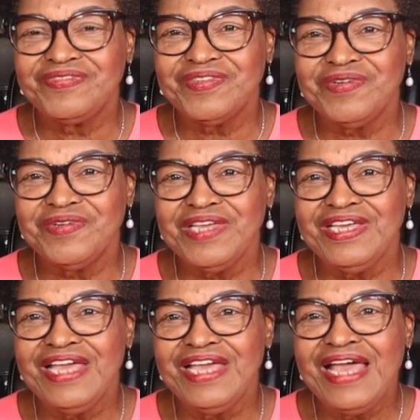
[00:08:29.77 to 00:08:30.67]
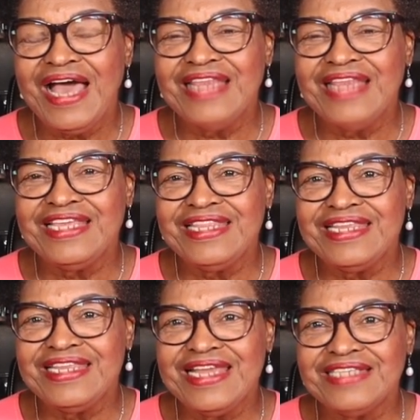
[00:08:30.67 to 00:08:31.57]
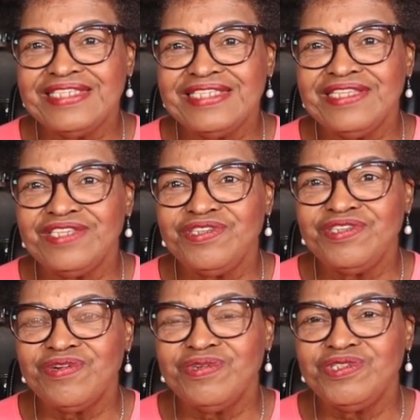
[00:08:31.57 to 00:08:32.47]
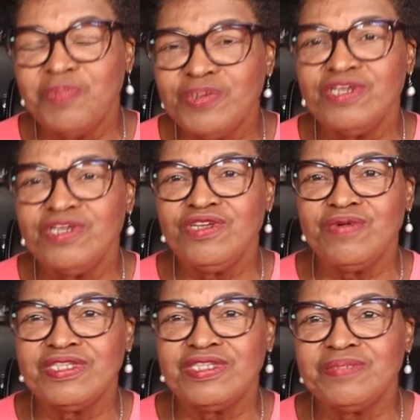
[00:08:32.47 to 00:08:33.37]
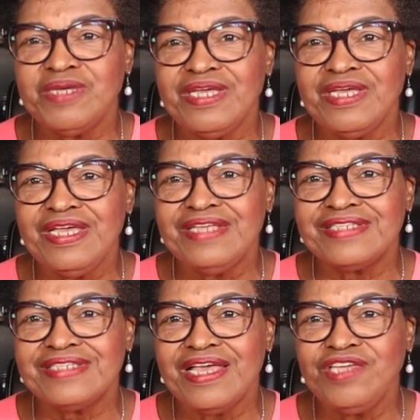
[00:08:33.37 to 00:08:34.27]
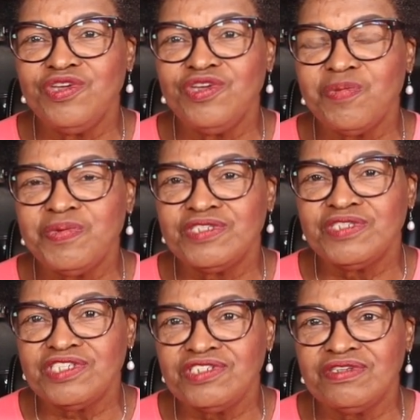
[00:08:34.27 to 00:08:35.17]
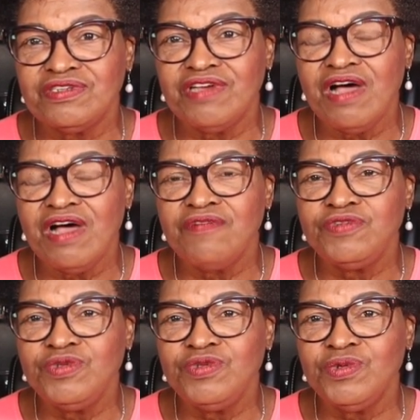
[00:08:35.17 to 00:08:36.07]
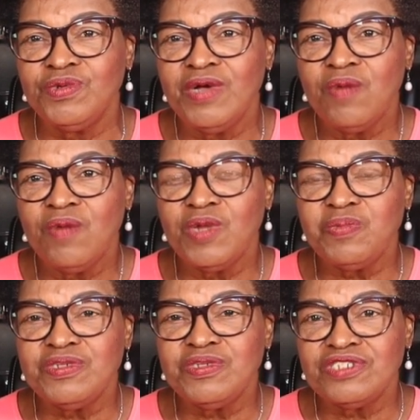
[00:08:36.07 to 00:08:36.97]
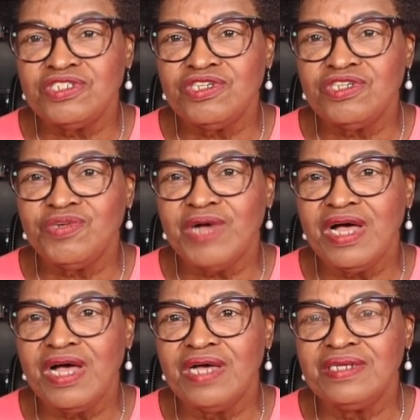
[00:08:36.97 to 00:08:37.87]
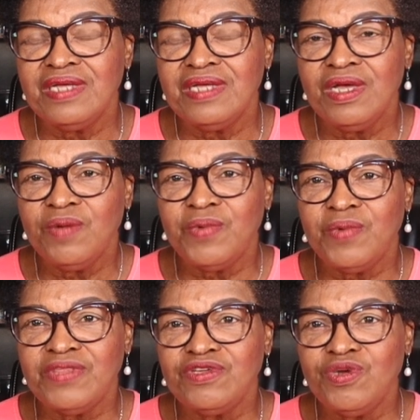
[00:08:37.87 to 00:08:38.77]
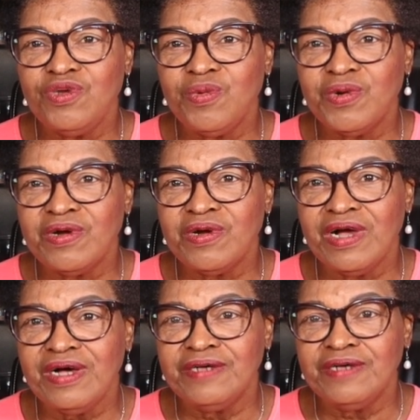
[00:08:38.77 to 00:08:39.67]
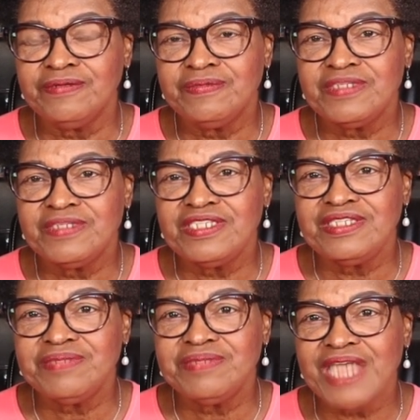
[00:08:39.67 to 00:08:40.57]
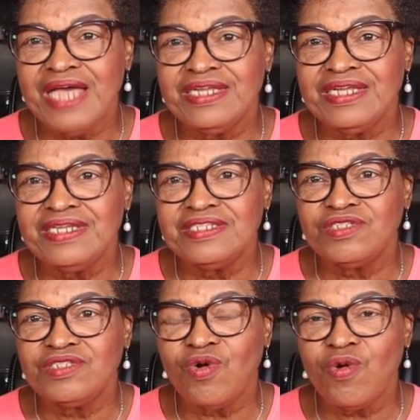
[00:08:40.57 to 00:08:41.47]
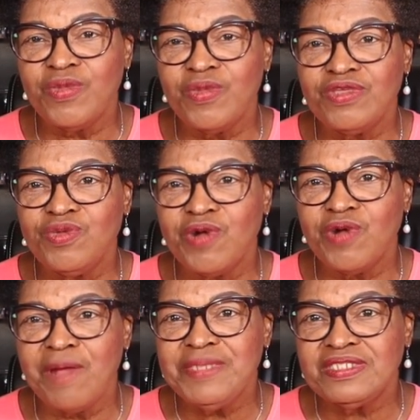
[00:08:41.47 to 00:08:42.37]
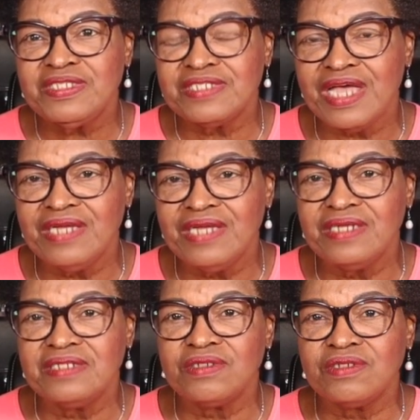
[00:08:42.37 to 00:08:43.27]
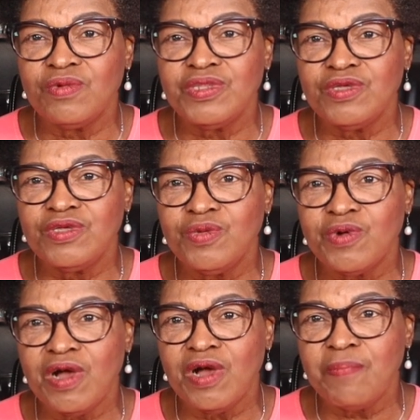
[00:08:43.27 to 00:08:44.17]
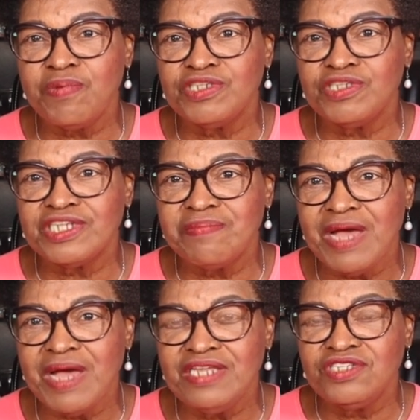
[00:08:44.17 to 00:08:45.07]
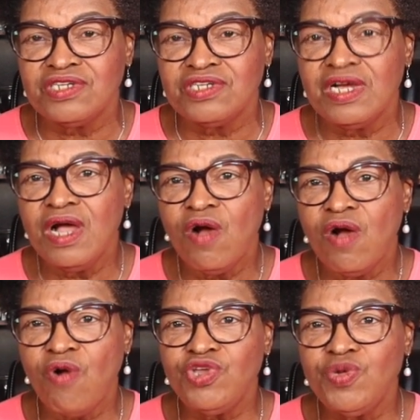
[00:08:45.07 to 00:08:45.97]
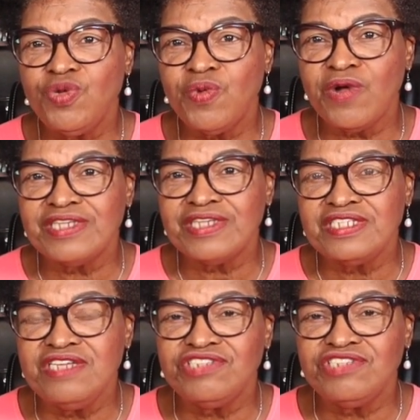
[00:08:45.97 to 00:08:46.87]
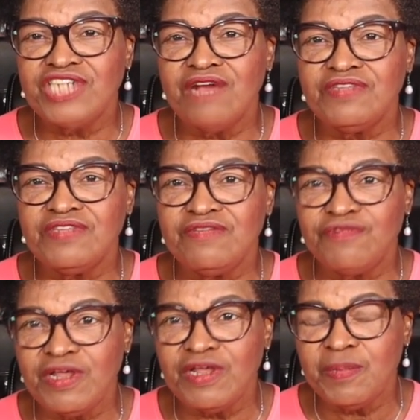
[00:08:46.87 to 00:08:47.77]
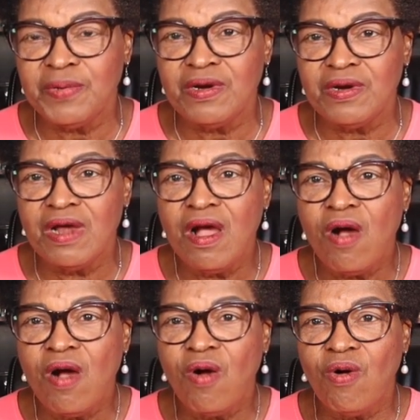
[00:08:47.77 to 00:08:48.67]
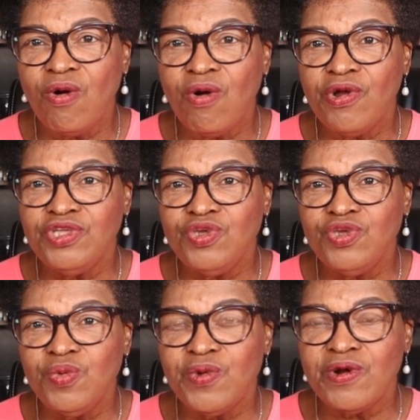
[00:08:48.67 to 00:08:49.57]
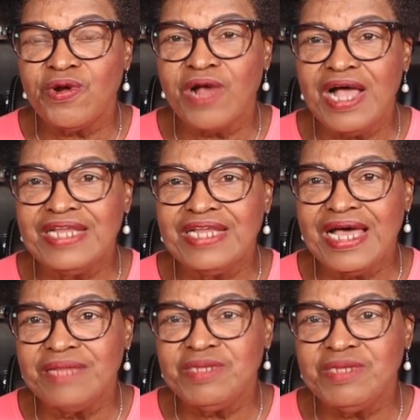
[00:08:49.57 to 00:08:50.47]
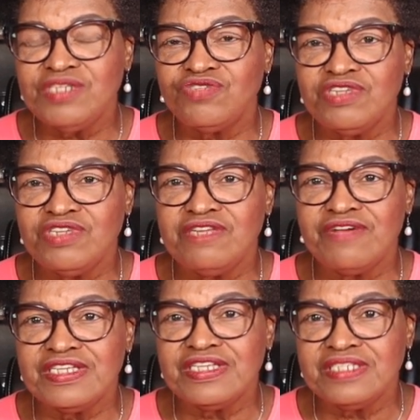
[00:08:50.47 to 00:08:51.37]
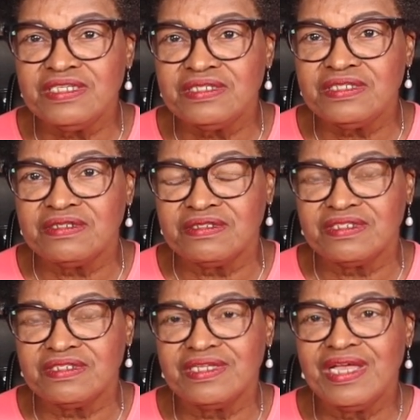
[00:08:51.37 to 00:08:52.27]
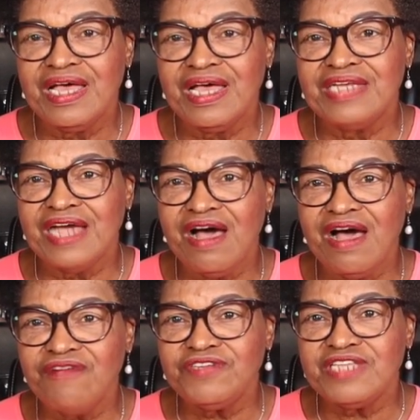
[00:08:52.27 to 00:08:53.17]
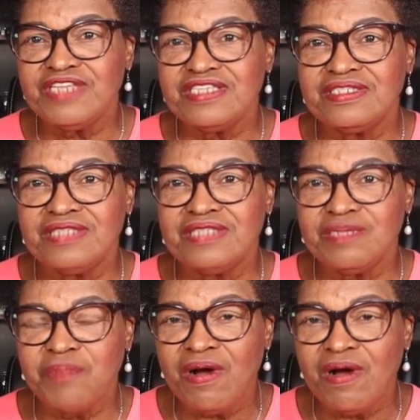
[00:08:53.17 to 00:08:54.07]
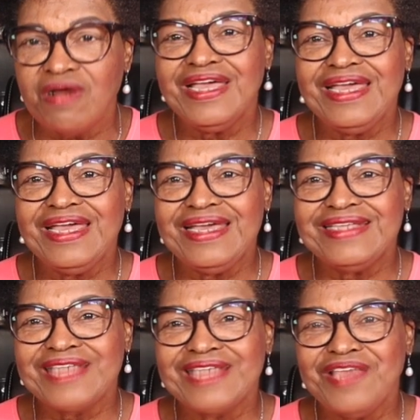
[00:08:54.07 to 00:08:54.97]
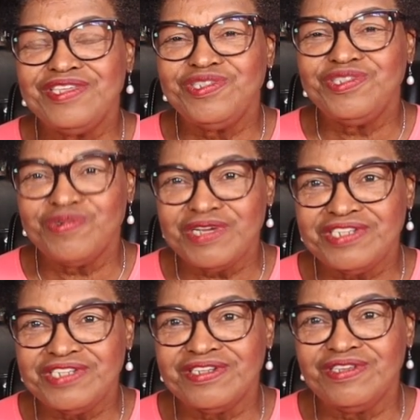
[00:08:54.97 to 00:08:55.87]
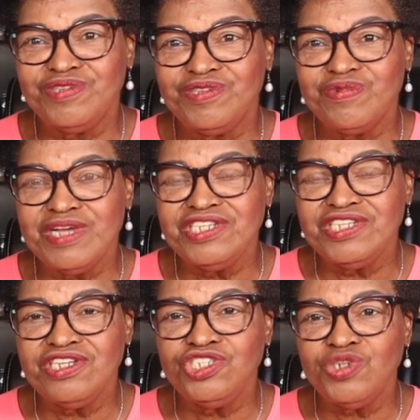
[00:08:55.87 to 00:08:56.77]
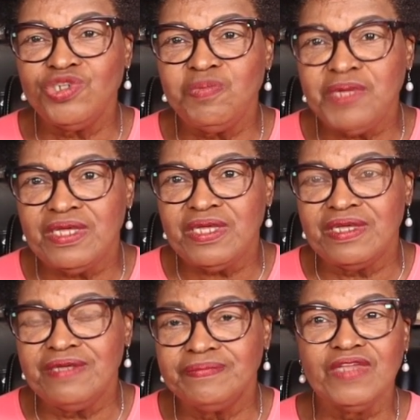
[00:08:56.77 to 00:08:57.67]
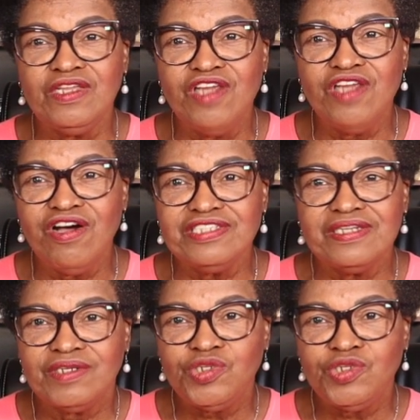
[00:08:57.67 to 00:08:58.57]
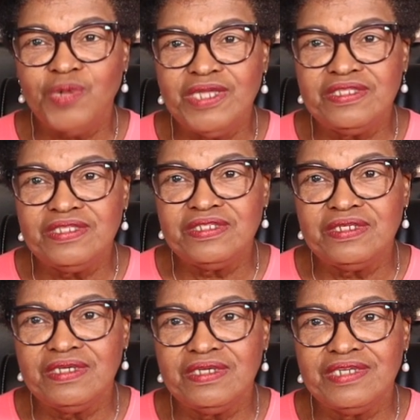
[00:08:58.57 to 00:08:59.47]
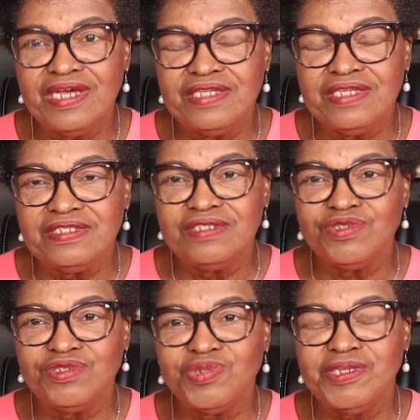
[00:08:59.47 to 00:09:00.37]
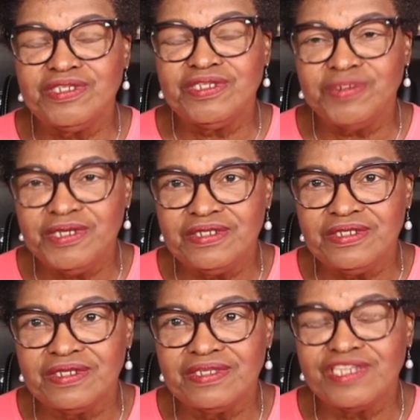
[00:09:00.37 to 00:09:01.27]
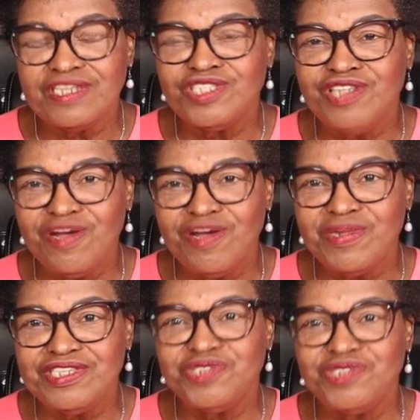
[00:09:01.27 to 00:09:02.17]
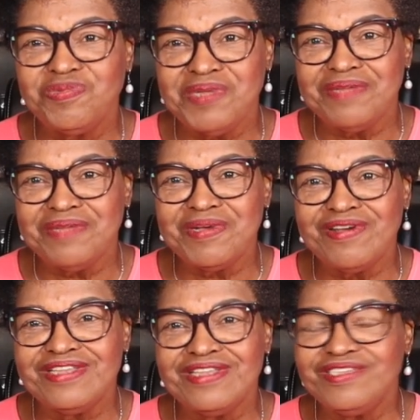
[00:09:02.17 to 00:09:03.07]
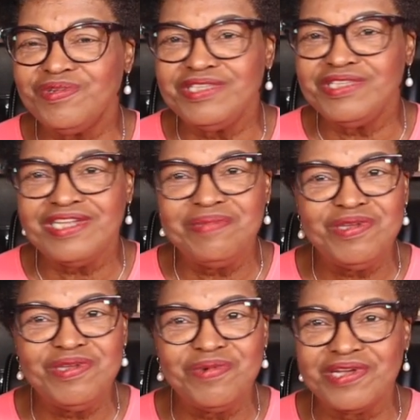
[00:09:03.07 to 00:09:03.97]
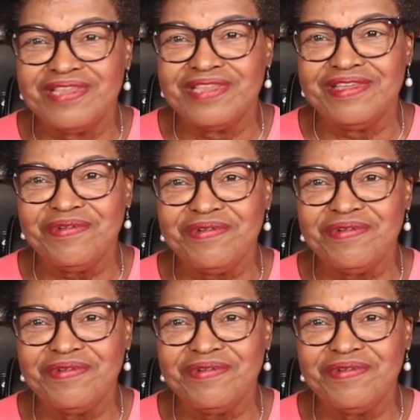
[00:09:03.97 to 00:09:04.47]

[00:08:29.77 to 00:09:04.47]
Okay, and then the next thing that you're going to put on your resume is your position. You have to know what position you had, whether you were a systems analyst or whether you were a business analyst or whether you were a project manager or you were a senior Java developer or you were an administrative assistant. And after that part is the duration. Duration should be not 2019 to 2020. That's not what it should be, because that is only telling me you're working there.